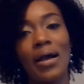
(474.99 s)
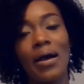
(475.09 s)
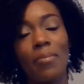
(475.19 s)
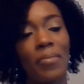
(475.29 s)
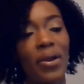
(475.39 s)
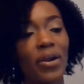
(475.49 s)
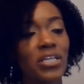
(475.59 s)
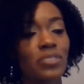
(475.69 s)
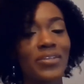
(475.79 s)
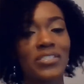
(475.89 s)
American
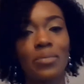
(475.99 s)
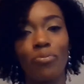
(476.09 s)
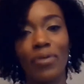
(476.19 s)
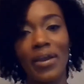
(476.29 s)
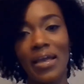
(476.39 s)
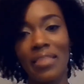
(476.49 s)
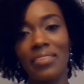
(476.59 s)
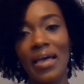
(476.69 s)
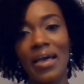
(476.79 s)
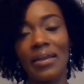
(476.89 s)
Express is a
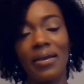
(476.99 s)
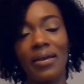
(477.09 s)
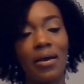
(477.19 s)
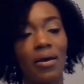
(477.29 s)
brand that